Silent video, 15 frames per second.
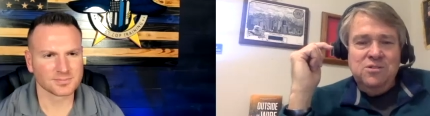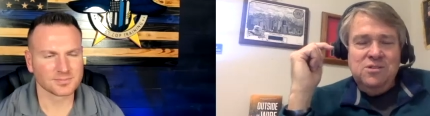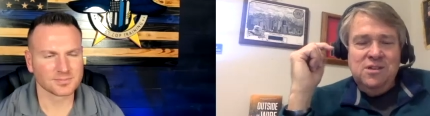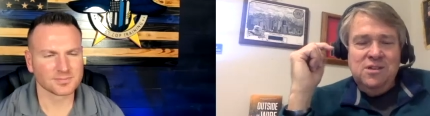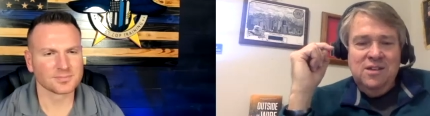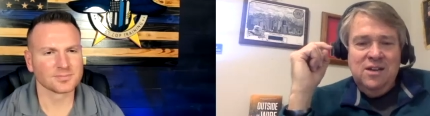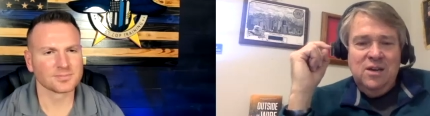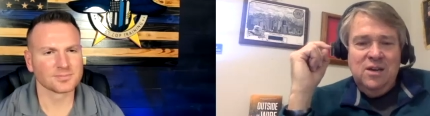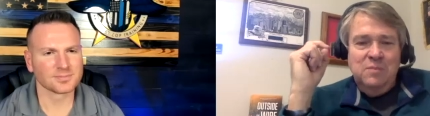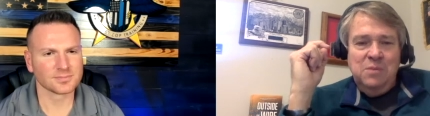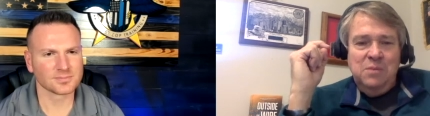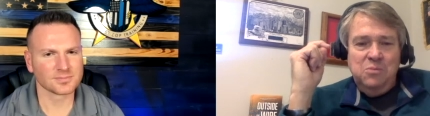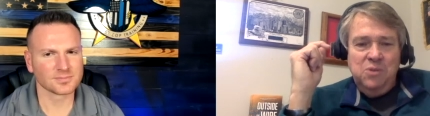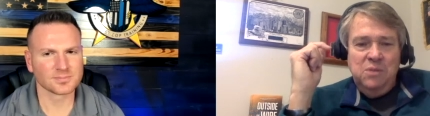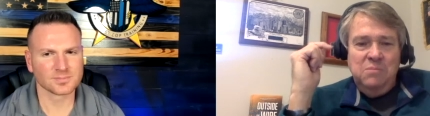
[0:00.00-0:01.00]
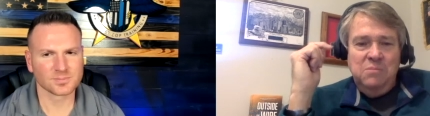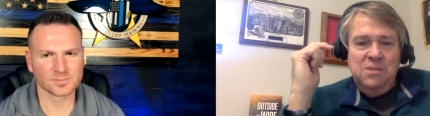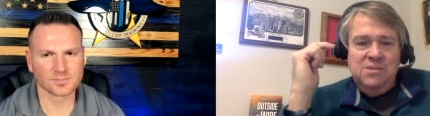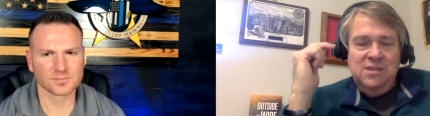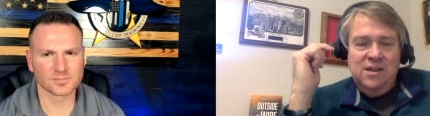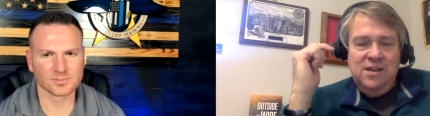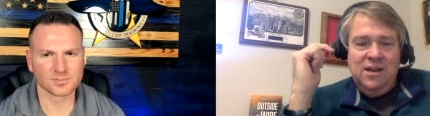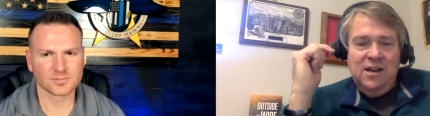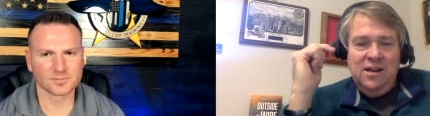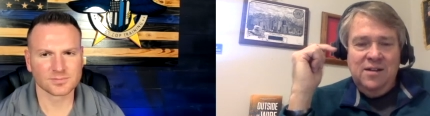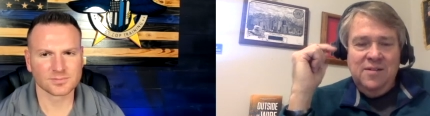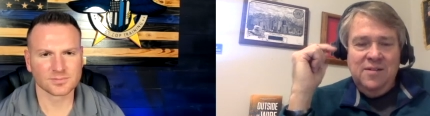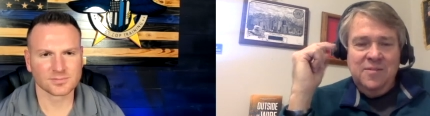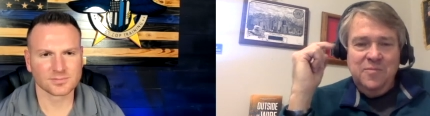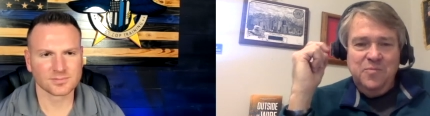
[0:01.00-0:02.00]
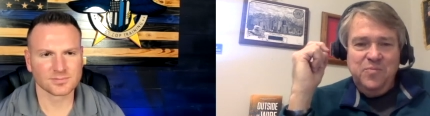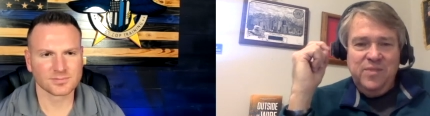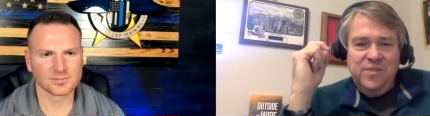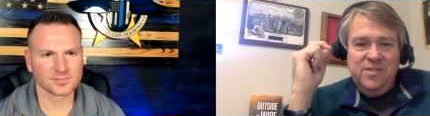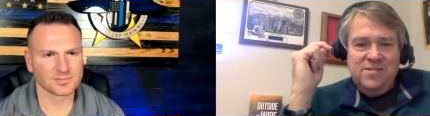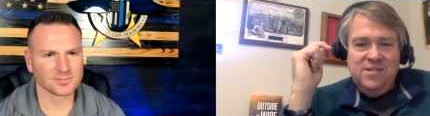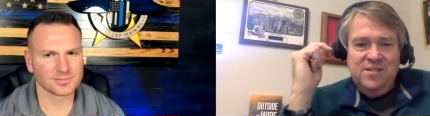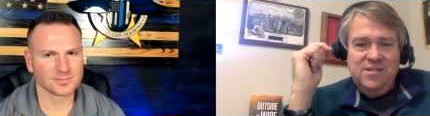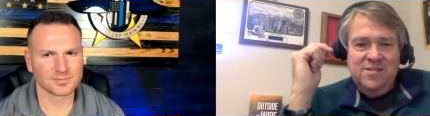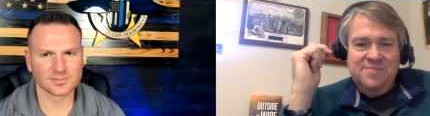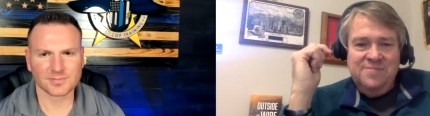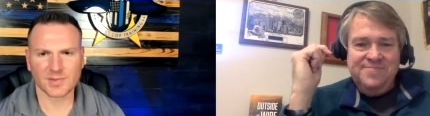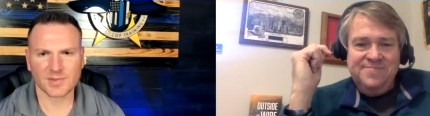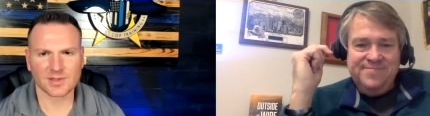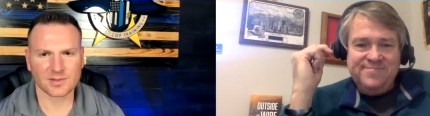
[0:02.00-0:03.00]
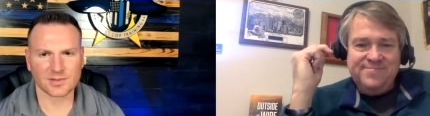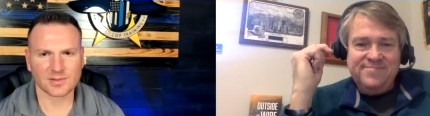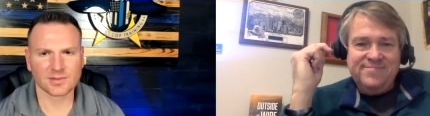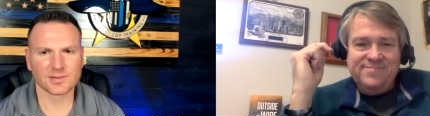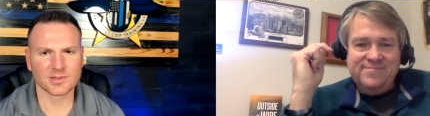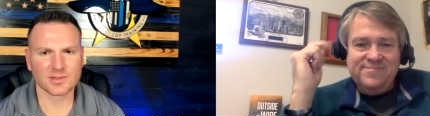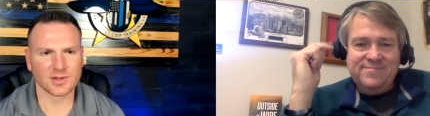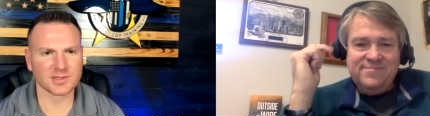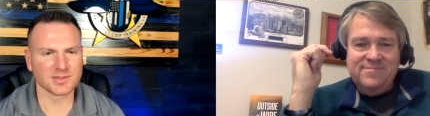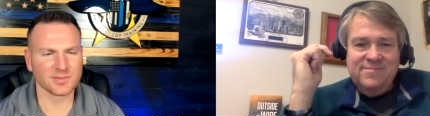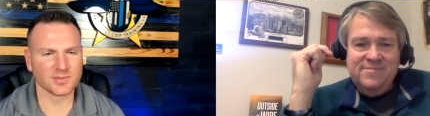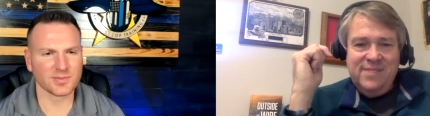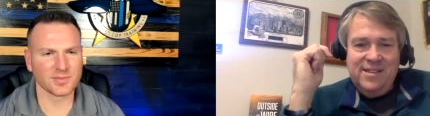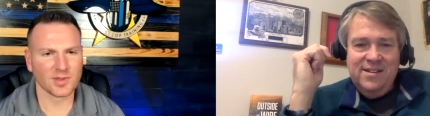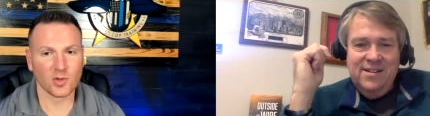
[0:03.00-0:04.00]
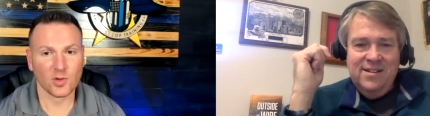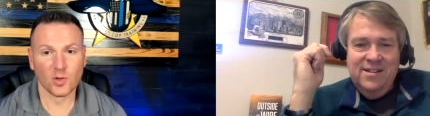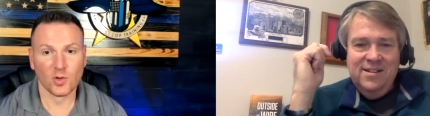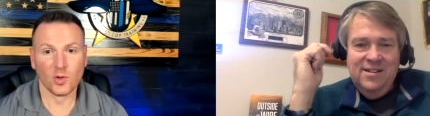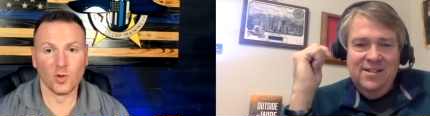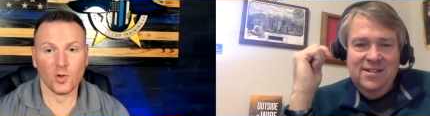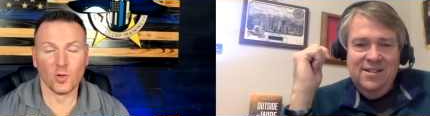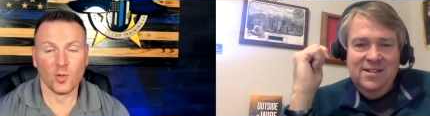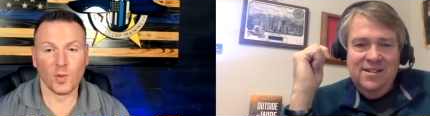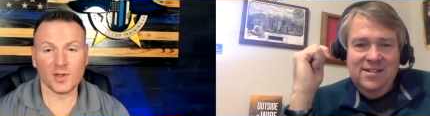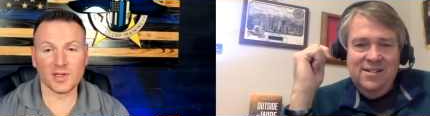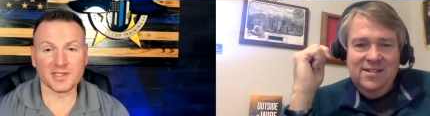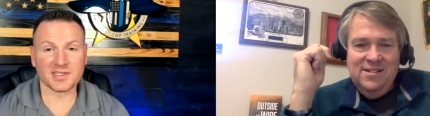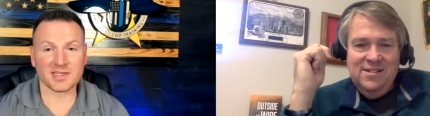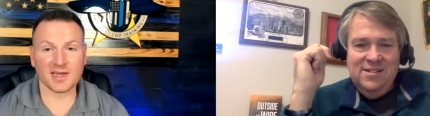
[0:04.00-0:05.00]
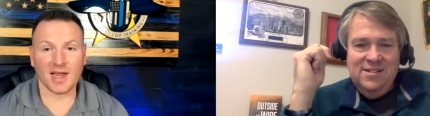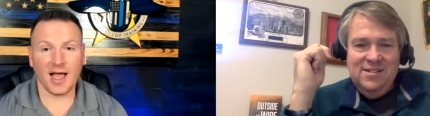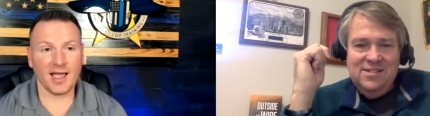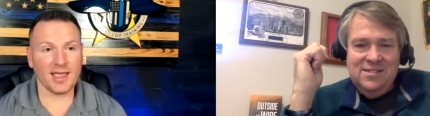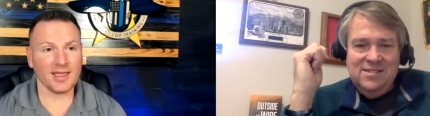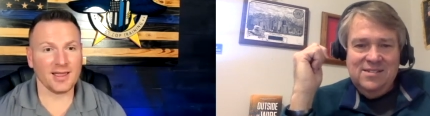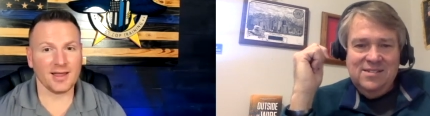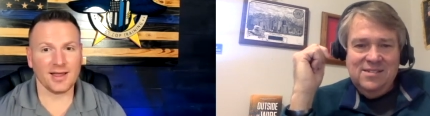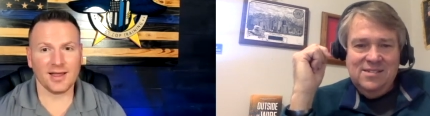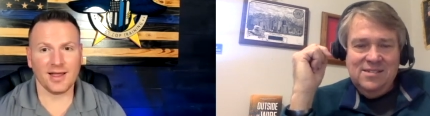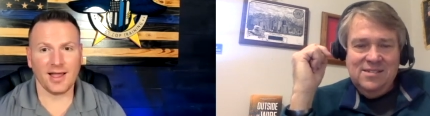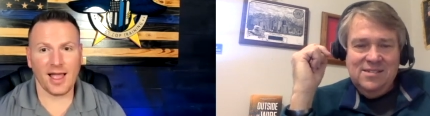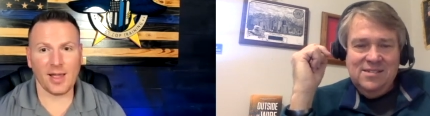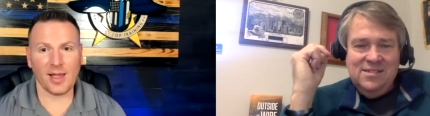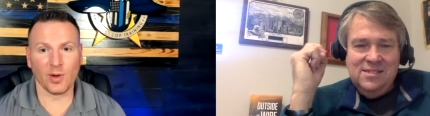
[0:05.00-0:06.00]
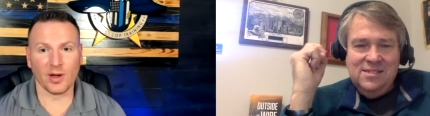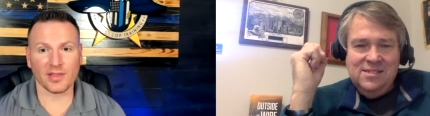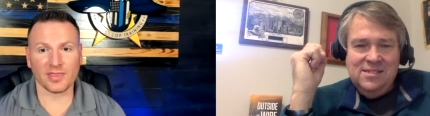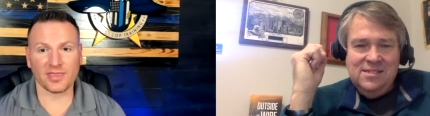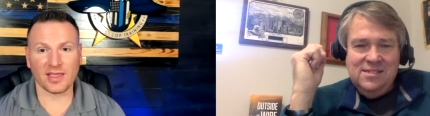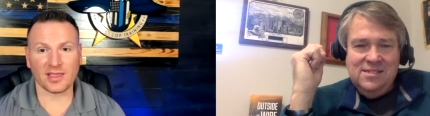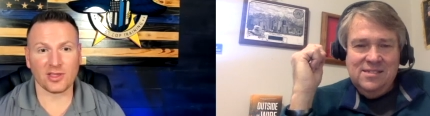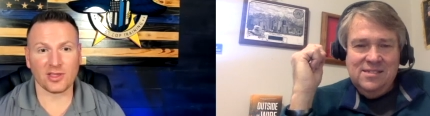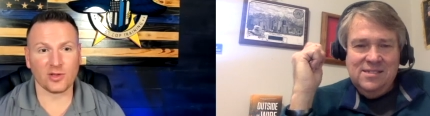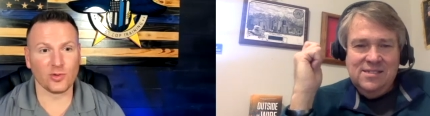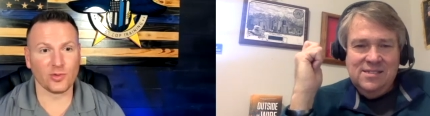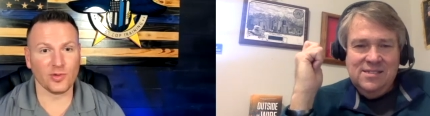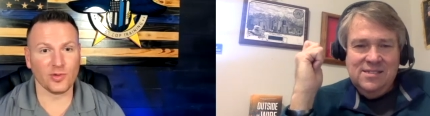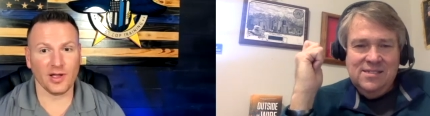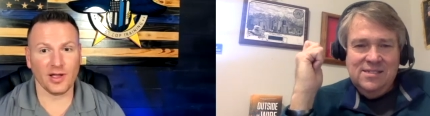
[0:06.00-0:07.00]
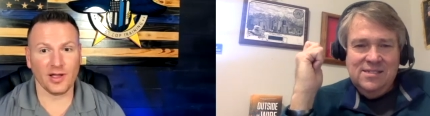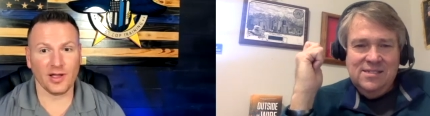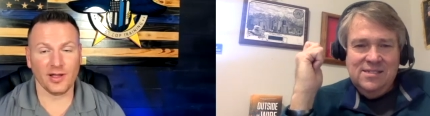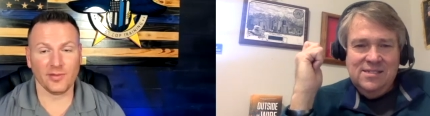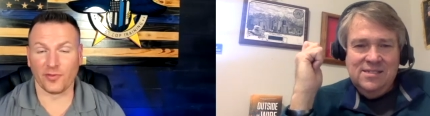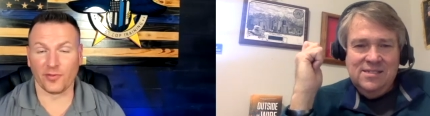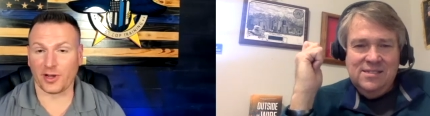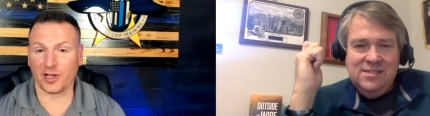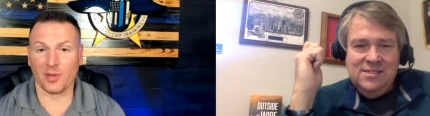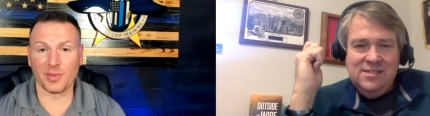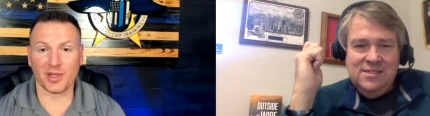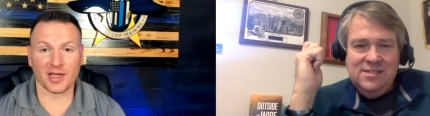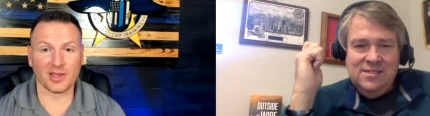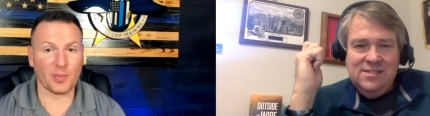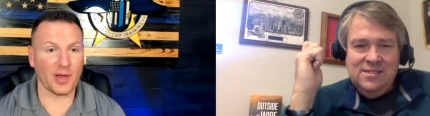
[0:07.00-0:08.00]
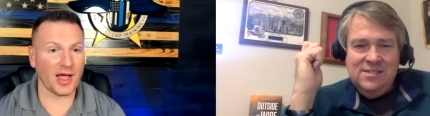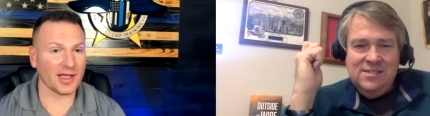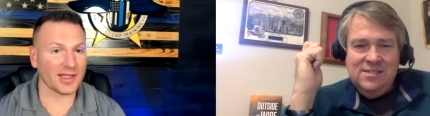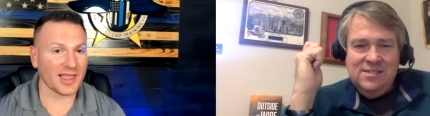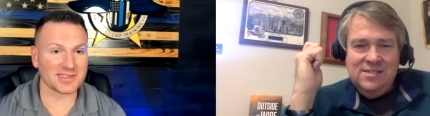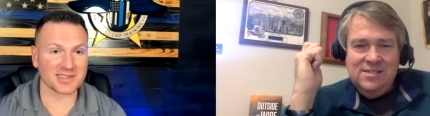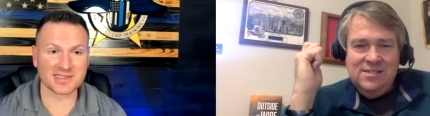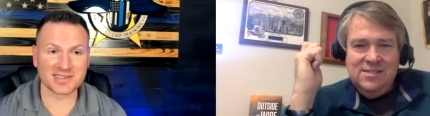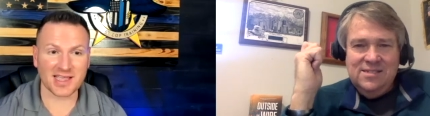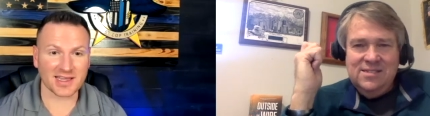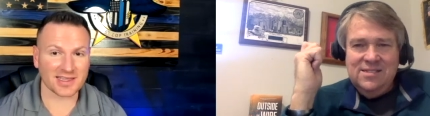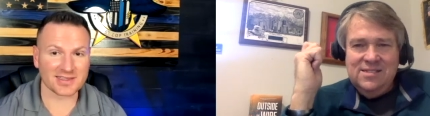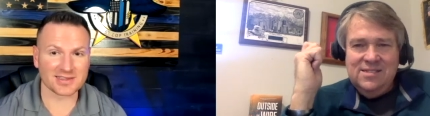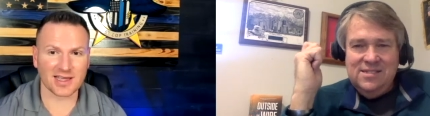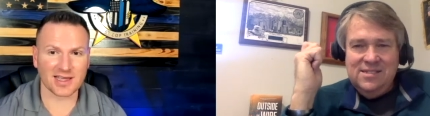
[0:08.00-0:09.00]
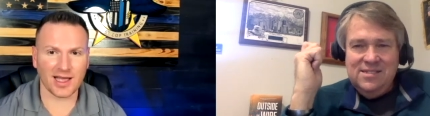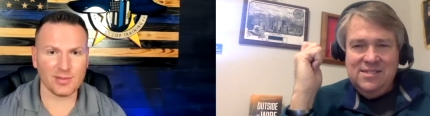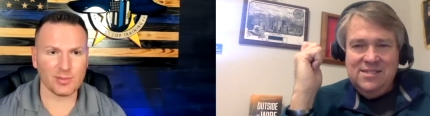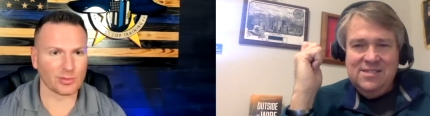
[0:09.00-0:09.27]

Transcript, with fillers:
Speaker 1: I think I'll be a pretty busy guy. So
Speaker 2: it's awesome. Yeah. Well, listen, I uh, I want to thank you for coming on the podcast a second time.